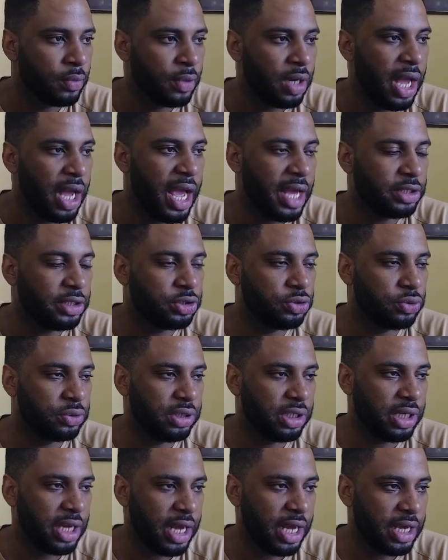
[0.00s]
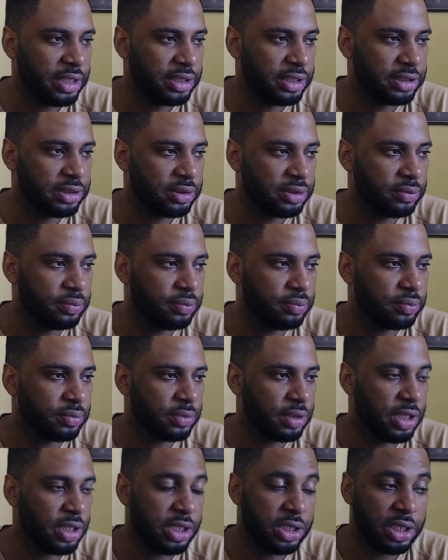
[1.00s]
I took the knight.
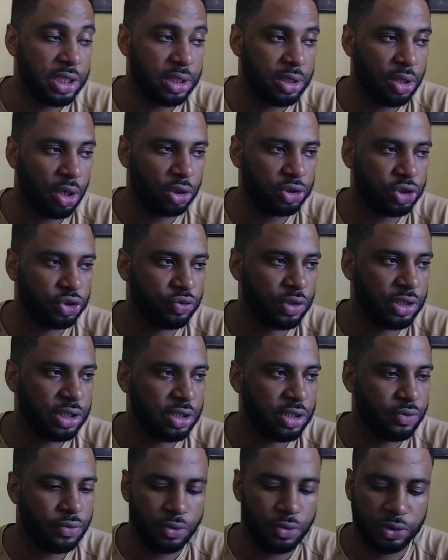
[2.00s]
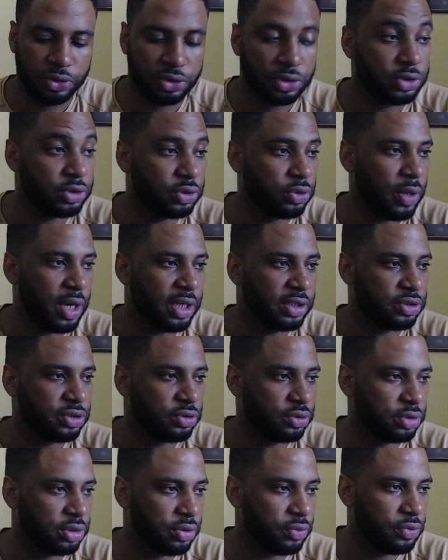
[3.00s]
He did not trade the rooks, so I
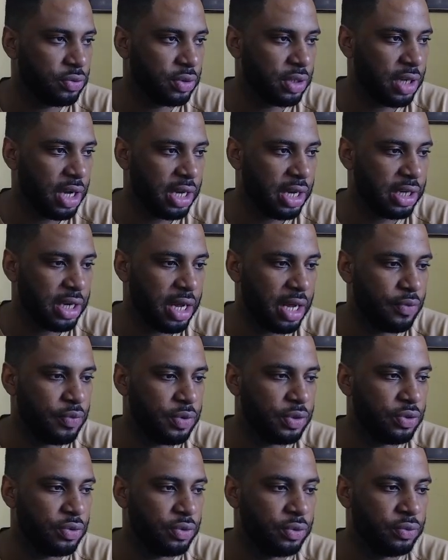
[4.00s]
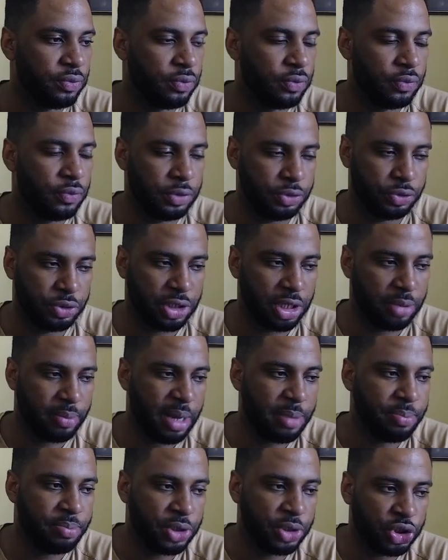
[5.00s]
took the rook, and I retreated
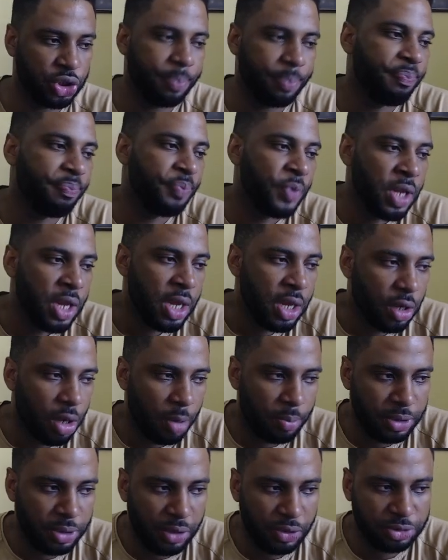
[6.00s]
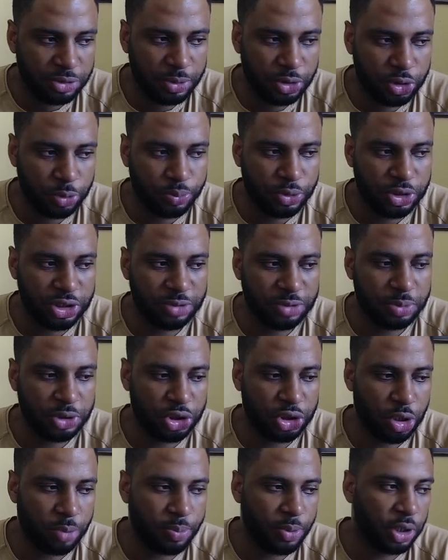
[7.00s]
my bishop. Computer wants me to put this
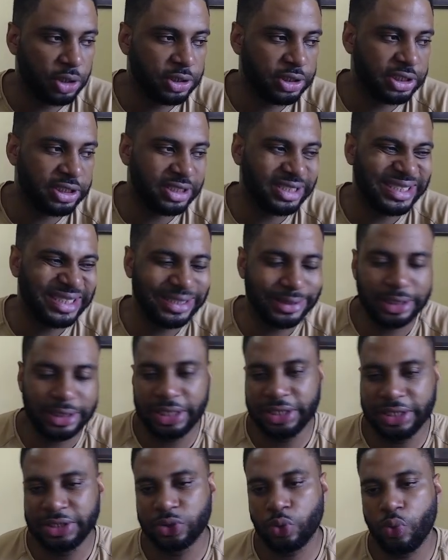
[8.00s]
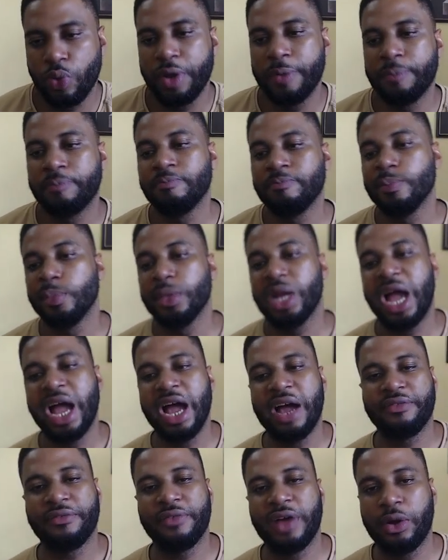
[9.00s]
bishop on this d3 square.
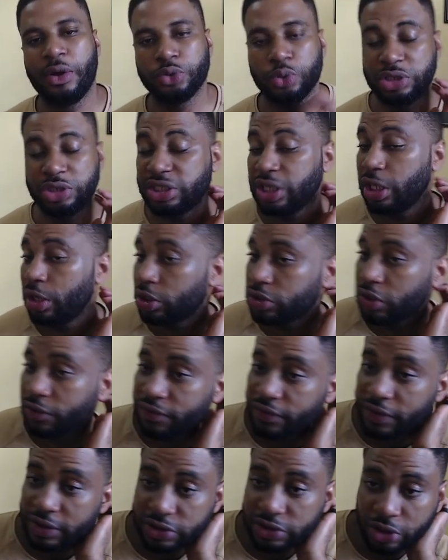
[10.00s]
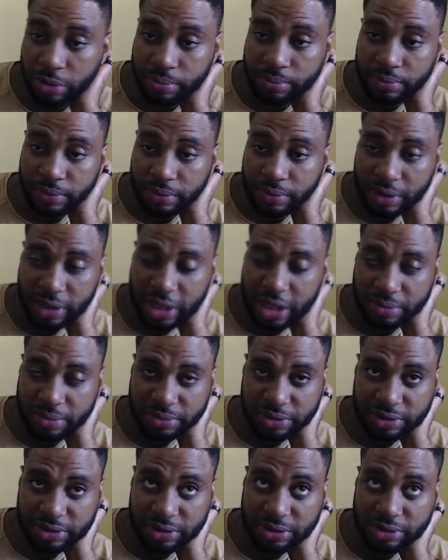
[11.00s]
I was watching a lot of some
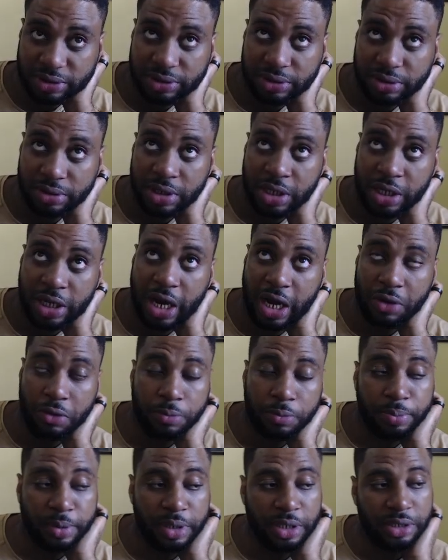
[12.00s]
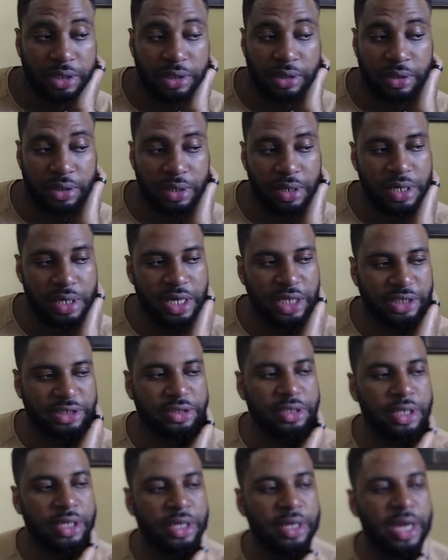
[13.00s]
games Hikaru played
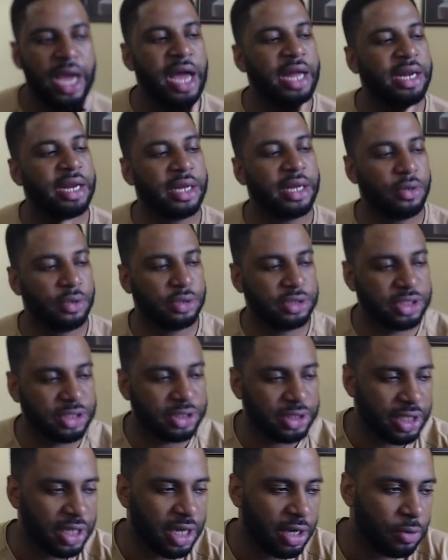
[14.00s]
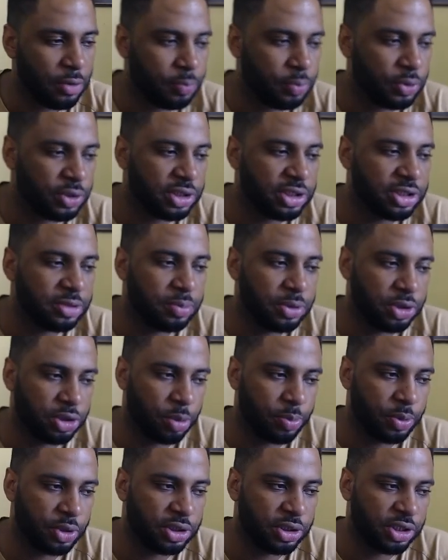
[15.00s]
yesterday, and I noticed Hikaru puts his
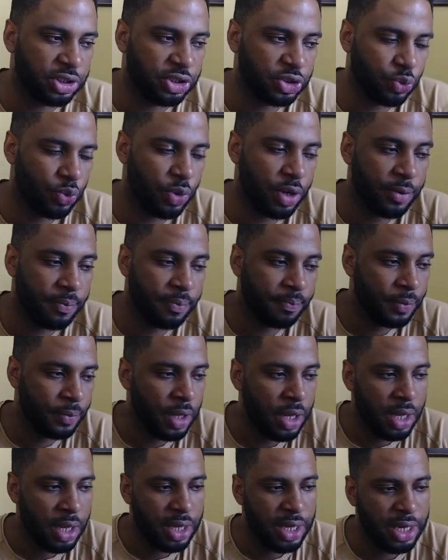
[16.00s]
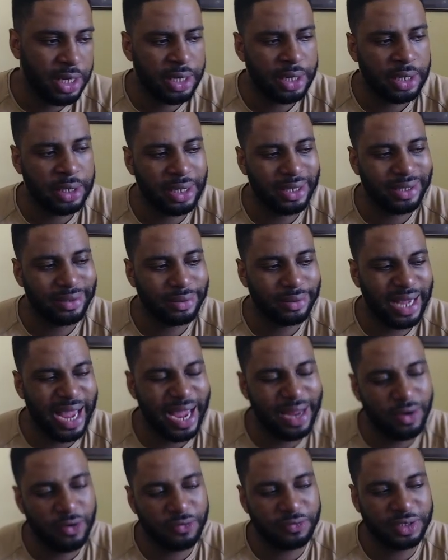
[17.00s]
bishop on this square in
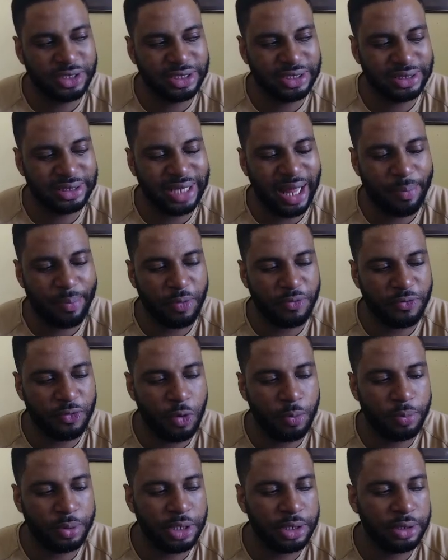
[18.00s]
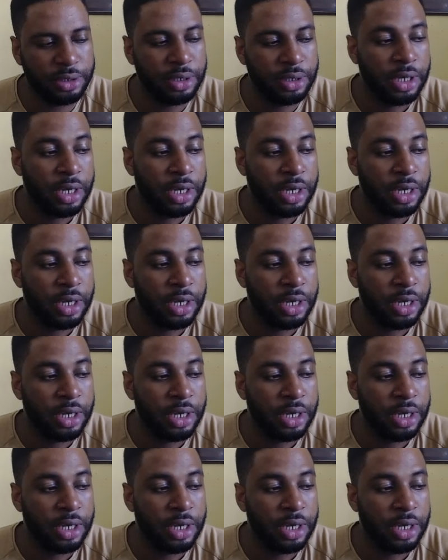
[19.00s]
kind of this type of opening.